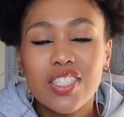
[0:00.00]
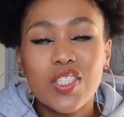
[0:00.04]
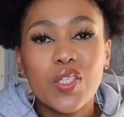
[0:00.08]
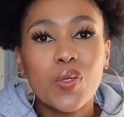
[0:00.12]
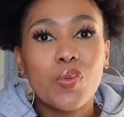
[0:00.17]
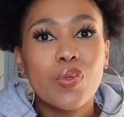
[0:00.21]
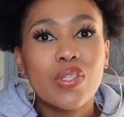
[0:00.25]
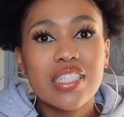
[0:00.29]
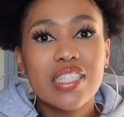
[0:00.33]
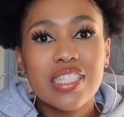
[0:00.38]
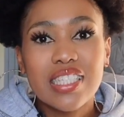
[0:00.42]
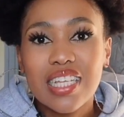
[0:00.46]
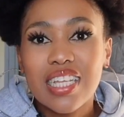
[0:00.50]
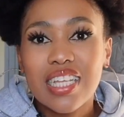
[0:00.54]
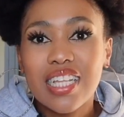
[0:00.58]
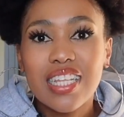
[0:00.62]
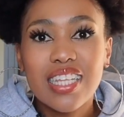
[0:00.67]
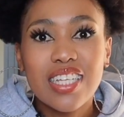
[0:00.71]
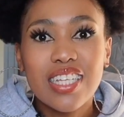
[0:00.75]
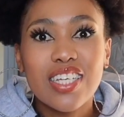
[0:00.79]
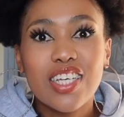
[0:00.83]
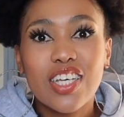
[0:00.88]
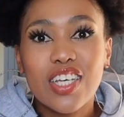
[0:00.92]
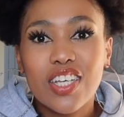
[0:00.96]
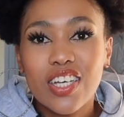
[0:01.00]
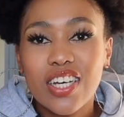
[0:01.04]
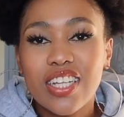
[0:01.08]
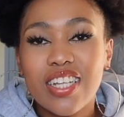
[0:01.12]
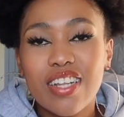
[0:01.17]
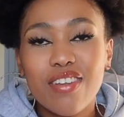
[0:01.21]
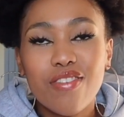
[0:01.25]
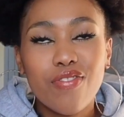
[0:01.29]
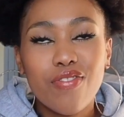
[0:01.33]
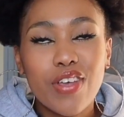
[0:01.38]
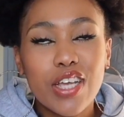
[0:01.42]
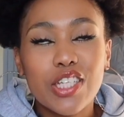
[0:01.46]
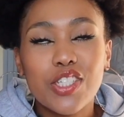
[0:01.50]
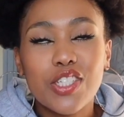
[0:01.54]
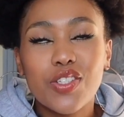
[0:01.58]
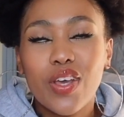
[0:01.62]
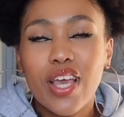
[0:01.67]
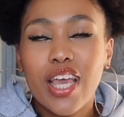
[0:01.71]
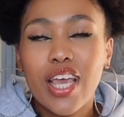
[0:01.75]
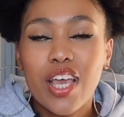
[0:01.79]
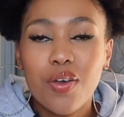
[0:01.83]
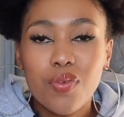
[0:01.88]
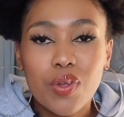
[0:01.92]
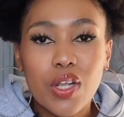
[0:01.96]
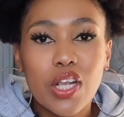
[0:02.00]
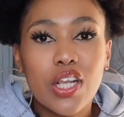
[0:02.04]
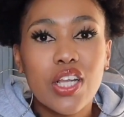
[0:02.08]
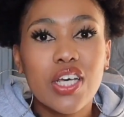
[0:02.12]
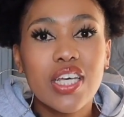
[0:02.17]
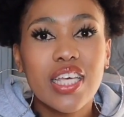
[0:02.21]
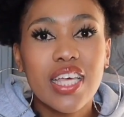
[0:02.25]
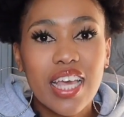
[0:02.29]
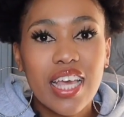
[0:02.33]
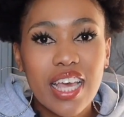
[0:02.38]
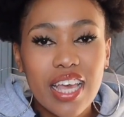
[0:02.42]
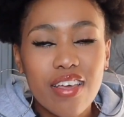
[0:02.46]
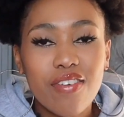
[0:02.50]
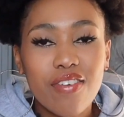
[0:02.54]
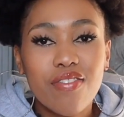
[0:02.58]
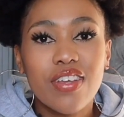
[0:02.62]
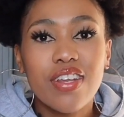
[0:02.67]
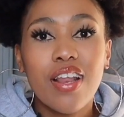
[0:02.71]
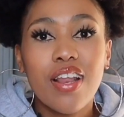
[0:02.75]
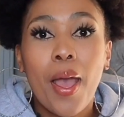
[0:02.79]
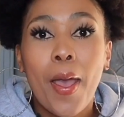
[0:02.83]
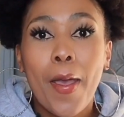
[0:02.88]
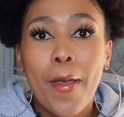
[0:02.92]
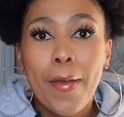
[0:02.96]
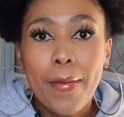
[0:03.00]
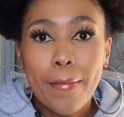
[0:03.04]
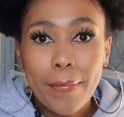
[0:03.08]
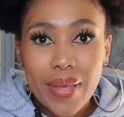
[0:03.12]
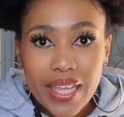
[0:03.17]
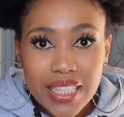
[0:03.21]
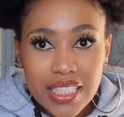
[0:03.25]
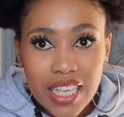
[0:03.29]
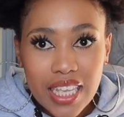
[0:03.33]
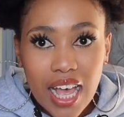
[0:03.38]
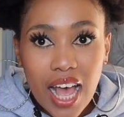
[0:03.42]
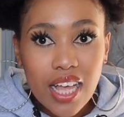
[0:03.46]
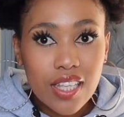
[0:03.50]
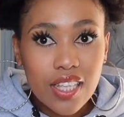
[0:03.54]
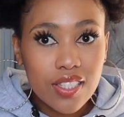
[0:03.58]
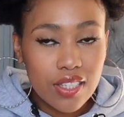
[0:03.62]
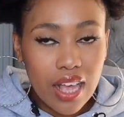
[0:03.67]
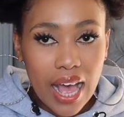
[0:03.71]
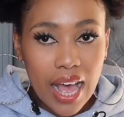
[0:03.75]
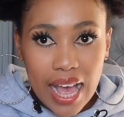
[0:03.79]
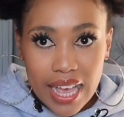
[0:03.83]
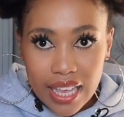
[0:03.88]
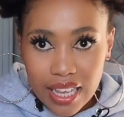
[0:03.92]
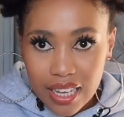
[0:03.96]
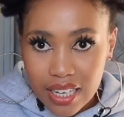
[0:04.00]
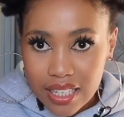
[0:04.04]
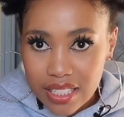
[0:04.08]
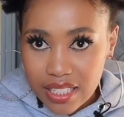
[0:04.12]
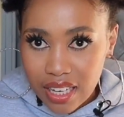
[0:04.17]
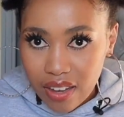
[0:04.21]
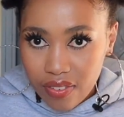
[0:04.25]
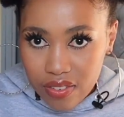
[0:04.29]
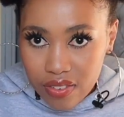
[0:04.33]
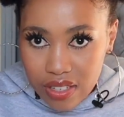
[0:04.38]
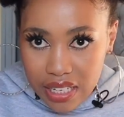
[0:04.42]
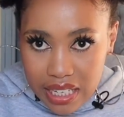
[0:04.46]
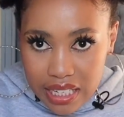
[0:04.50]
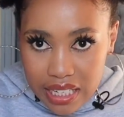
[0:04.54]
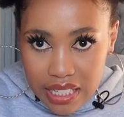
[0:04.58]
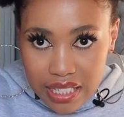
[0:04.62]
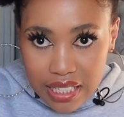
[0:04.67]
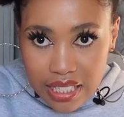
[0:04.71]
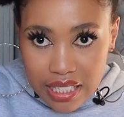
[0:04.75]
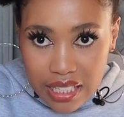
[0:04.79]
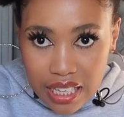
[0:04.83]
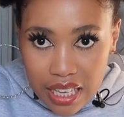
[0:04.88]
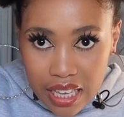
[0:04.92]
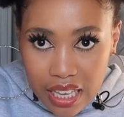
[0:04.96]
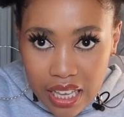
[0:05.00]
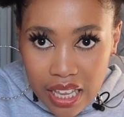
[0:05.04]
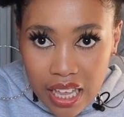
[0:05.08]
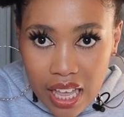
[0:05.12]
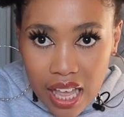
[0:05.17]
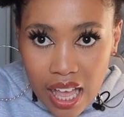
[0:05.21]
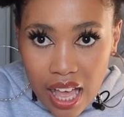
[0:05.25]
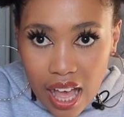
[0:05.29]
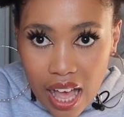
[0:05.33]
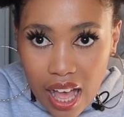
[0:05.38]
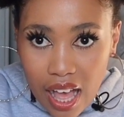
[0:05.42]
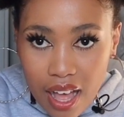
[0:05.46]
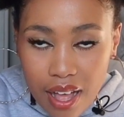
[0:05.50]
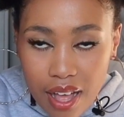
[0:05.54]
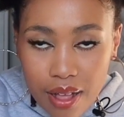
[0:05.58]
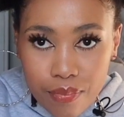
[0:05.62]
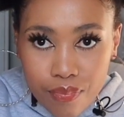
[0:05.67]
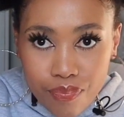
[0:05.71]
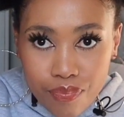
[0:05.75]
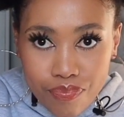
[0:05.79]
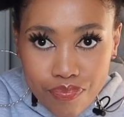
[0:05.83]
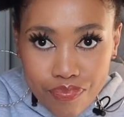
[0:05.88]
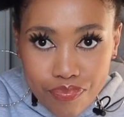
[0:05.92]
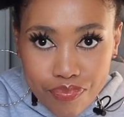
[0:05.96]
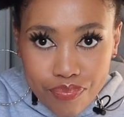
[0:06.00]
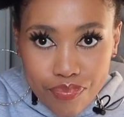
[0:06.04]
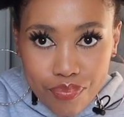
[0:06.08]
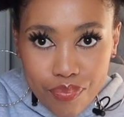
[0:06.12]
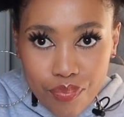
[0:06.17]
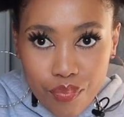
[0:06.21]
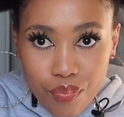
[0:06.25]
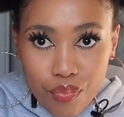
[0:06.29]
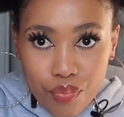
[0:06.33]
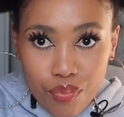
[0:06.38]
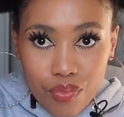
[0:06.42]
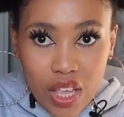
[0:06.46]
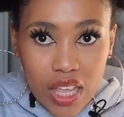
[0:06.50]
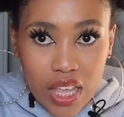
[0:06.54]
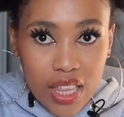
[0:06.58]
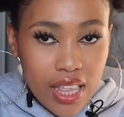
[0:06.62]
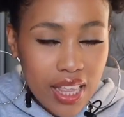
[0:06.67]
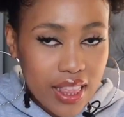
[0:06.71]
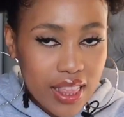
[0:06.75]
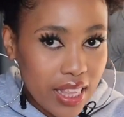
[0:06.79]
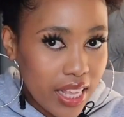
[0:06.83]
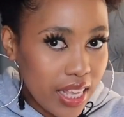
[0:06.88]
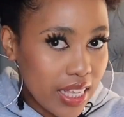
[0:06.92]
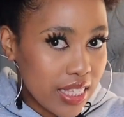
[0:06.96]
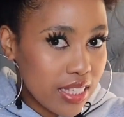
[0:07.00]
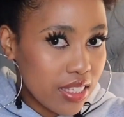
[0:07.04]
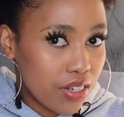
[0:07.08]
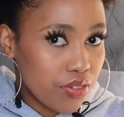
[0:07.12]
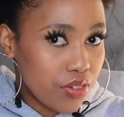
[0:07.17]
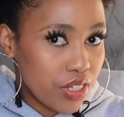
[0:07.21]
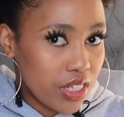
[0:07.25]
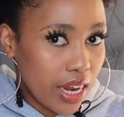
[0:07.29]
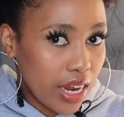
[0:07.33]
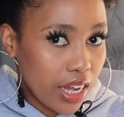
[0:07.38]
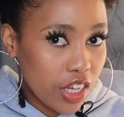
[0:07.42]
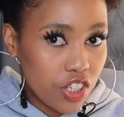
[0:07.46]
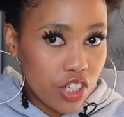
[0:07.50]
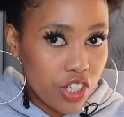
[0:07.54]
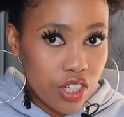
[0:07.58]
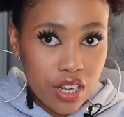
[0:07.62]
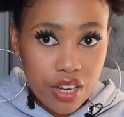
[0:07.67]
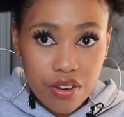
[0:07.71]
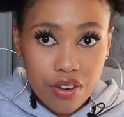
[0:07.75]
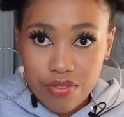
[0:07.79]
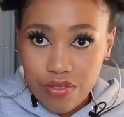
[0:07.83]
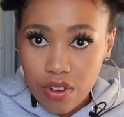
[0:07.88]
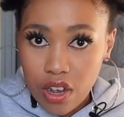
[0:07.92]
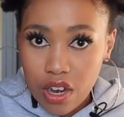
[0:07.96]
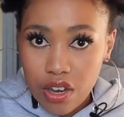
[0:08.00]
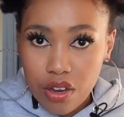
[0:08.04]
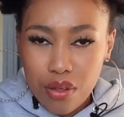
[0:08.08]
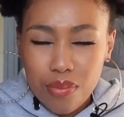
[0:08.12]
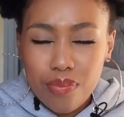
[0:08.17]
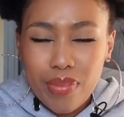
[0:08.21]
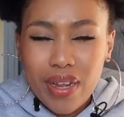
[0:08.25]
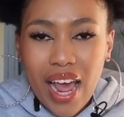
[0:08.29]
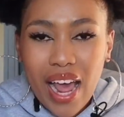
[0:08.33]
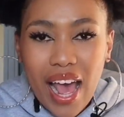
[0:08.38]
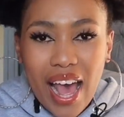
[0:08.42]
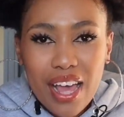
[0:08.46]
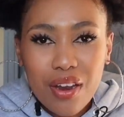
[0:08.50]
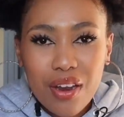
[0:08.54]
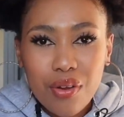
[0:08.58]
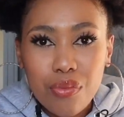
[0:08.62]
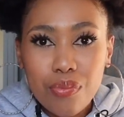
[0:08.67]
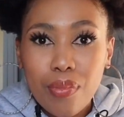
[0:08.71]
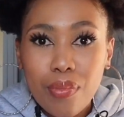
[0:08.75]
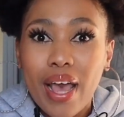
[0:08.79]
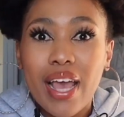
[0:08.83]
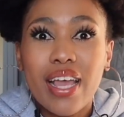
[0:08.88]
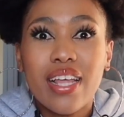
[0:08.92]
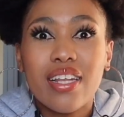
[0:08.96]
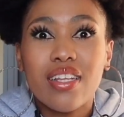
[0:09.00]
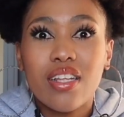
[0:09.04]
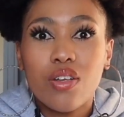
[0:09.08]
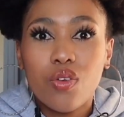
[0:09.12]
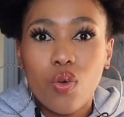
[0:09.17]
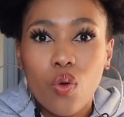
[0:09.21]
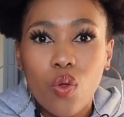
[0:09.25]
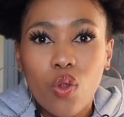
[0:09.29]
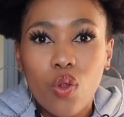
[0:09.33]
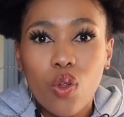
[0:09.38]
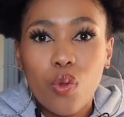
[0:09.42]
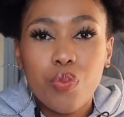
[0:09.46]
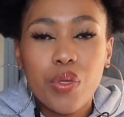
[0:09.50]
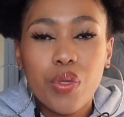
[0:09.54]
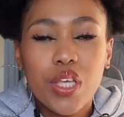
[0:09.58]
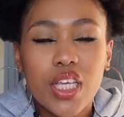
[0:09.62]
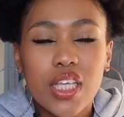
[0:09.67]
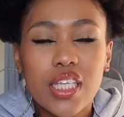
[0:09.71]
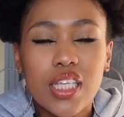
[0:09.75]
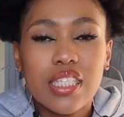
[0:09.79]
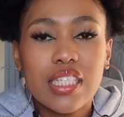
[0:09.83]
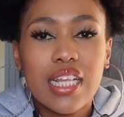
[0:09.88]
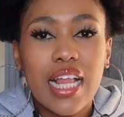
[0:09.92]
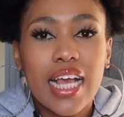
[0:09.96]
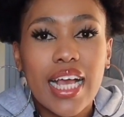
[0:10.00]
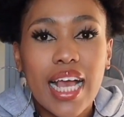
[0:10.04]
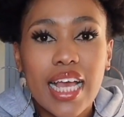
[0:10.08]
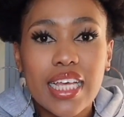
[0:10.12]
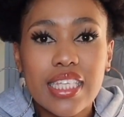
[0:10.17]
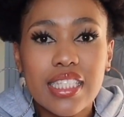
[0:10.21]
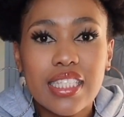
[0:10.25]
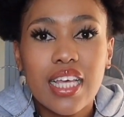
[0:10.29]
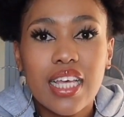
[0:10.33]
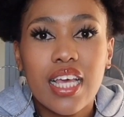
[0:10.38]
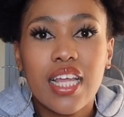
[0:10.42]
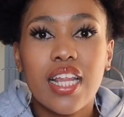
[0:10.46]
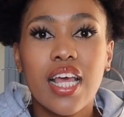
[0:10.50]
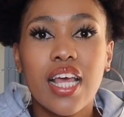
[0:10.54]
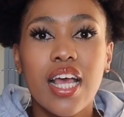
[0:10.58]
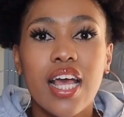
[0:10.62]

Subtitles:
you will still look good. In fact, your hair will look even better. So I can definitely see that there is a reduction in volume, but I don't mind at all, because like I said,